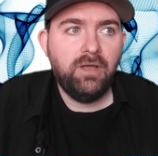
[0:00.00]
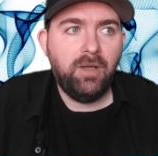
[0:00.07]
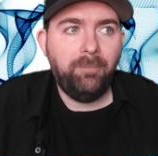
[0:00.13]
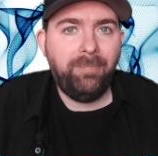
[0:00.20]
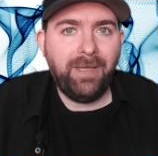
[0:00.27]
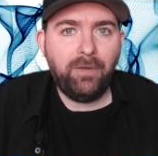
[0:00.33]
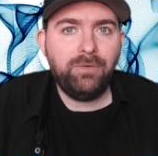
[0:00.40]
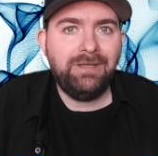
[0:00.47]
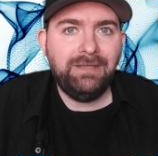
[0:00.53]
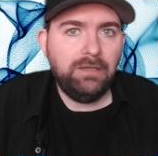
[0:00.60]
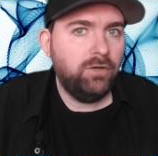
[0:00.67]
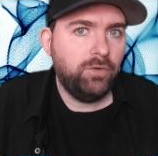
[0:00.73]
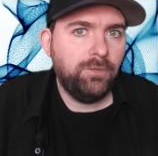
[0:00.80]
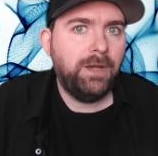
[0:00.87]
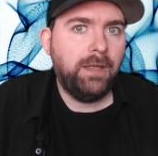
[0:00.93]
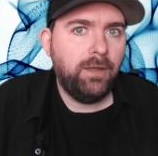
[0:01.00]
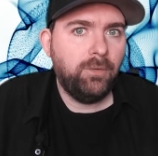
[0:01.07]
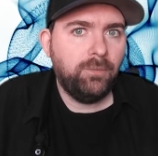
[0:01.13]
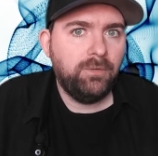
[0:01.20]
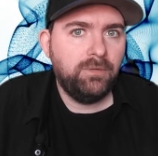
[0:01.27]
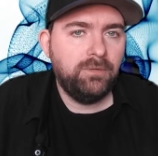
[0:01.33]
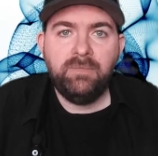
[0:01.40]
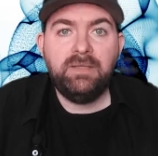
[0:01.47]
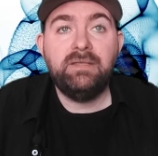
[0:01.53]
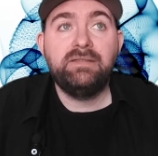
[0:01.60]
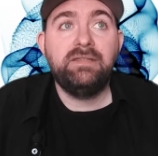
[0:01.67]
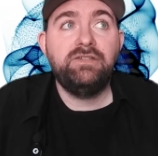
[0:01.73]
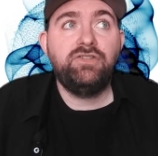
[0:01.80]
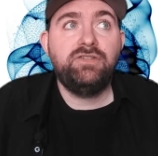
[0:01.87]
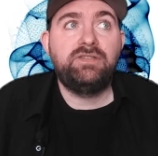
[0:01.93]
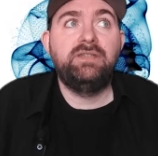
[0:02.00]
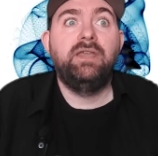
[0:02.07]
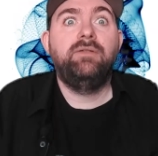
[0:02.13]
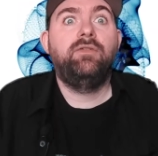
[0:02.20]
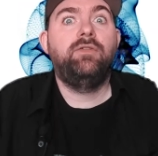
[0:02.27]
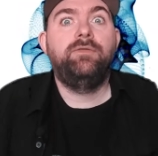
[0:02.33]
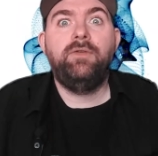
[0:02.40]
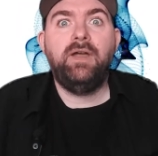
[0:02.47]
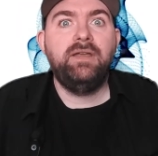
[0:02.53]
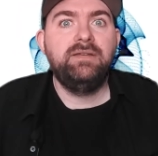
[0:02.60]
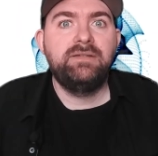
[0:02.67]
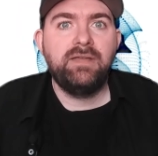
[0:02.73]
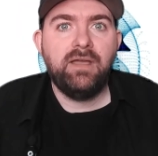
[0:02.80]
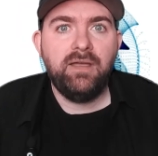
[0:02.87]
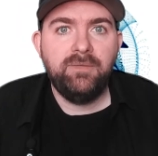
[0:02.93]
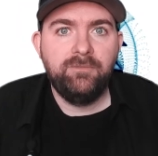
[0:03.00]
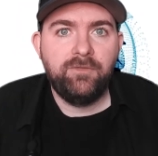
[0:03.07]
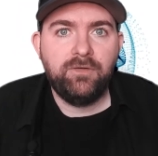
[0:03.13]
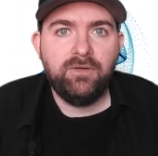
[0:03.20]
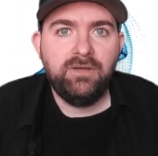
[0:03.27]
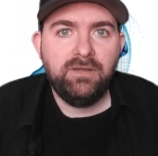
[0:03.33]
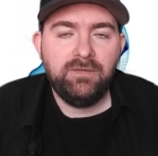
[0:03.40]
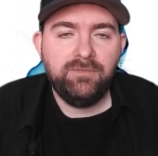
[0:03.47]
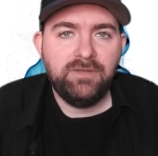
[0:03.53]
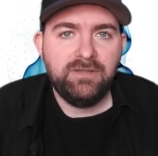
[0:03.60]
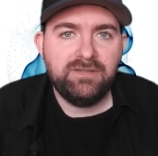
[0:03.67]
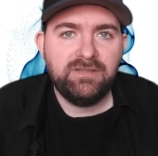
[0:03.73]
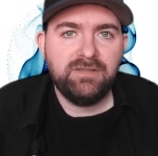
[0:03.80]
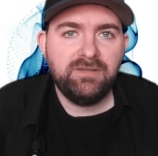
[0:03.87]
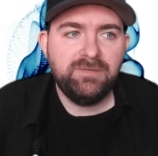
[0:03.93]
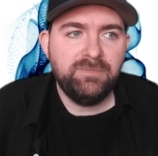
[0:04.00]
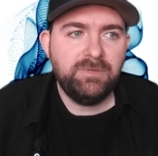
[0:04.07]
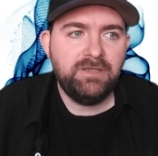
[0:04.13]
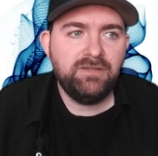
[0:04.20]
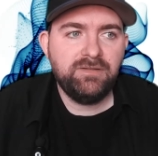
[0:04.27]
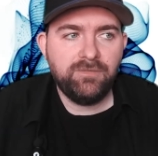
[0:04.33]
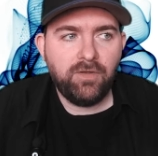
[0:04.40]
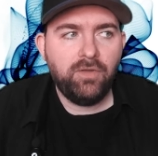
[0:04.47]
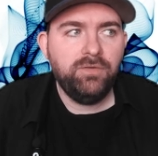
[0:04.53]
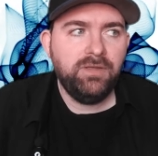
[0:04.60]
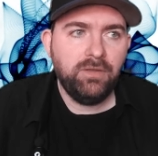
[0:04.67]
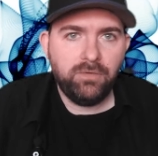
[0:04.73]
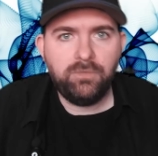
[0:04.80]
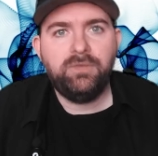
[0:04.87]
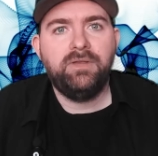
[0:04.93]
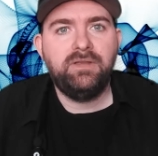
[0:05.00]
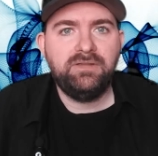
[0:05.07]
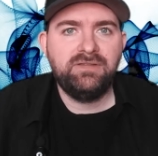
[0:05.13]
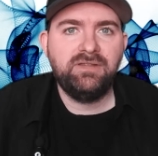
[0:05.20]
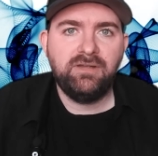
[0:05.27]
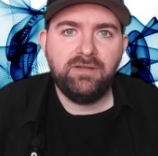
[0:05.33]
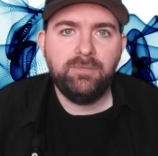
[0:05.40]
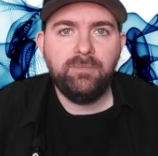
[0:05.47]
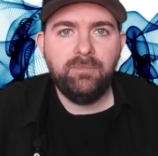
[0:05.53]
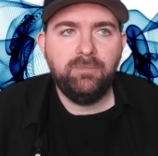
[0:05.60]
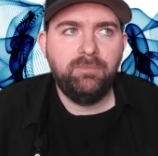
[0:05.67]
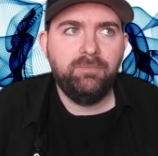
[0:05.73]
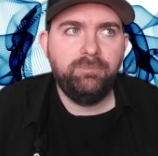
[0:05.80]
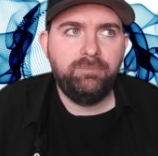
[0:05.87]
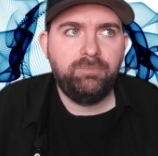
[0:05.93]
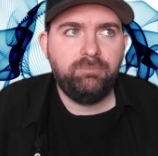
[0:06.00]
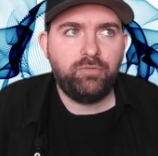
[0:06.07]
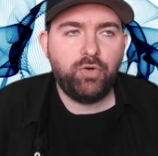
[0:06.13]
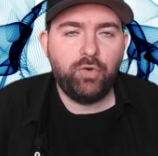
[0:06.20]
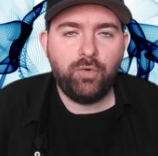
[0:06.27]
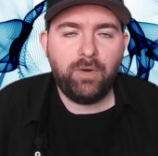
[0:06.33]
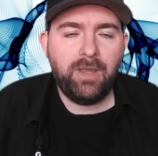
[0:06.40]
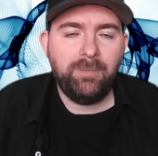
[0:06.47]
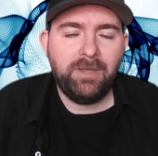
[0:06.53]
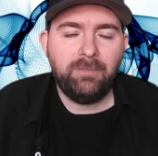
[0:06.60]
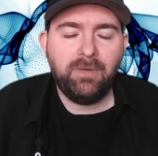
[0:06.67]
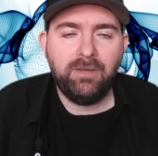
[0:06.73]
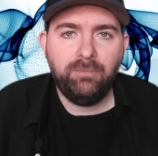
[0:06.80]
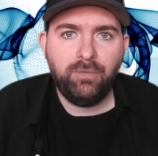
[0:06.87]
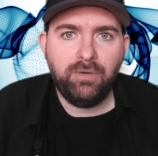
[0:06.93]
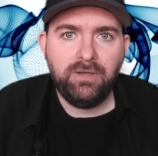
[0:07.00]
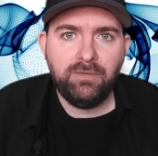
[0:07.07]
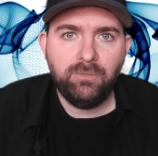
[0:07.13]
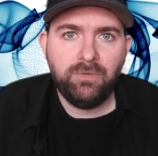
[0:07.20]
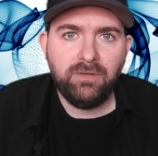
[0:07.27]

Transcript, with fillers: about a year now because I just never find time for any of these things because of all the other things that I'm cramming my brain